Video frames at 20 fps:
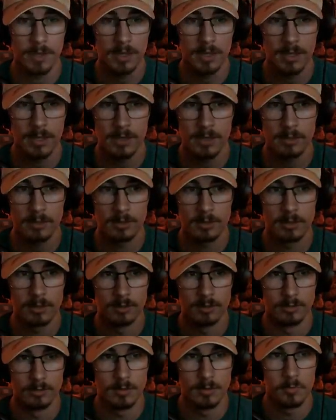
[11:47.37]
and
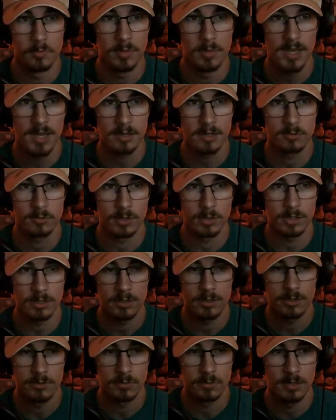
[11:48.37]
the back right
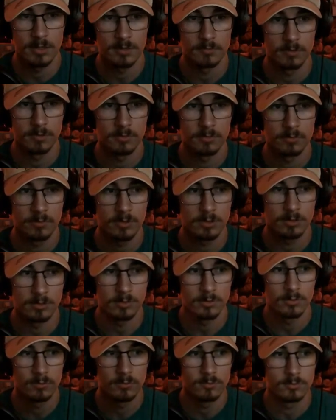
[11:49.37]
here whenever we
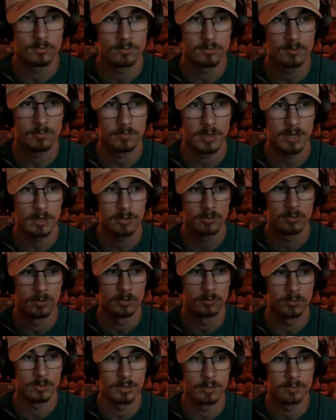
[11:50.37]
lose power or
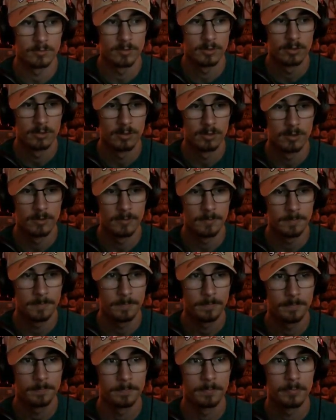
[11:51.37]
whatever.
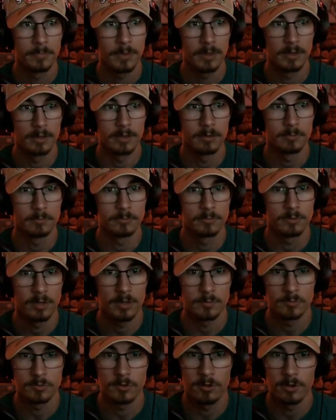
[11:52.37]
Yep,
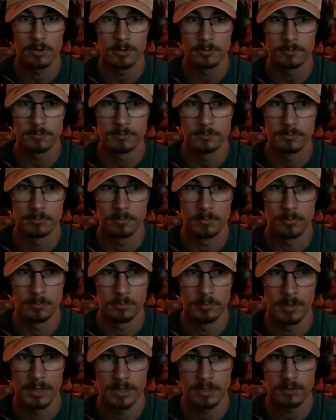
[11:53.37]
top's gone.
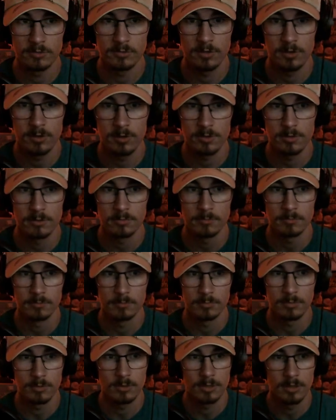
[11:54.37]
Back is gone.
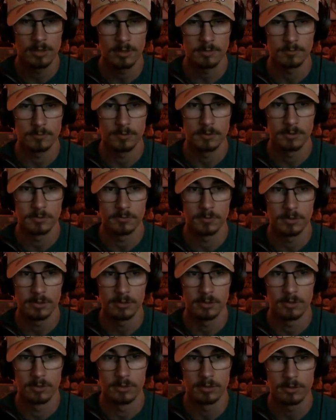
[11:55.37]
Yeah, very, very
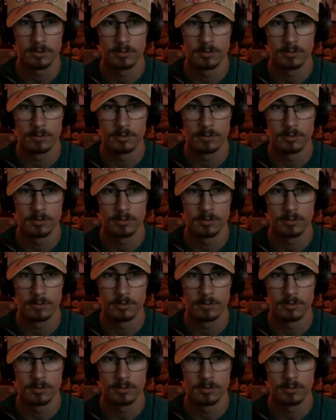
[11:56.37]
dark.